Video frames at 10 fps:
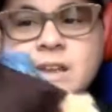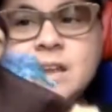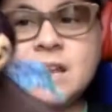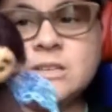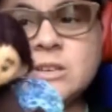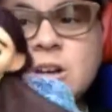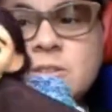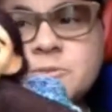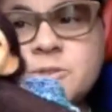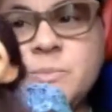it's
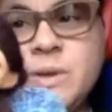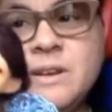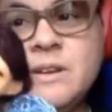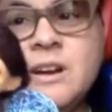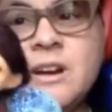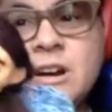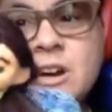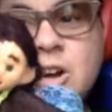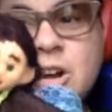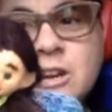also been a
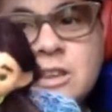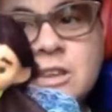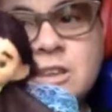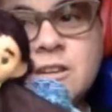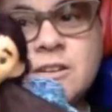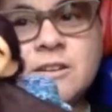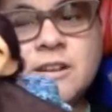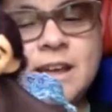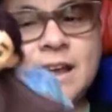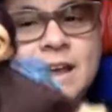hard year.
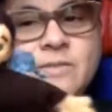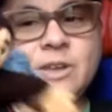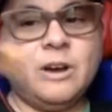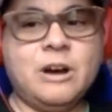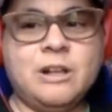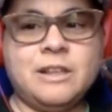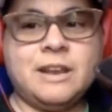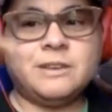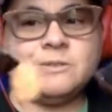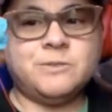And the
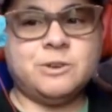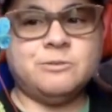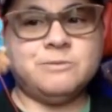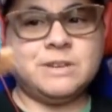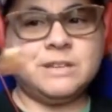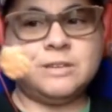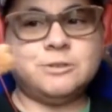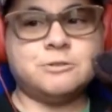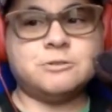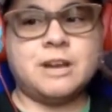holidays feel really
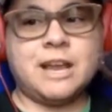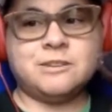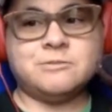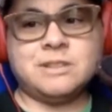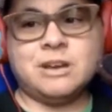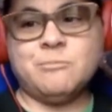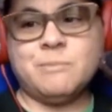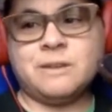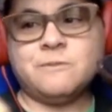strange without my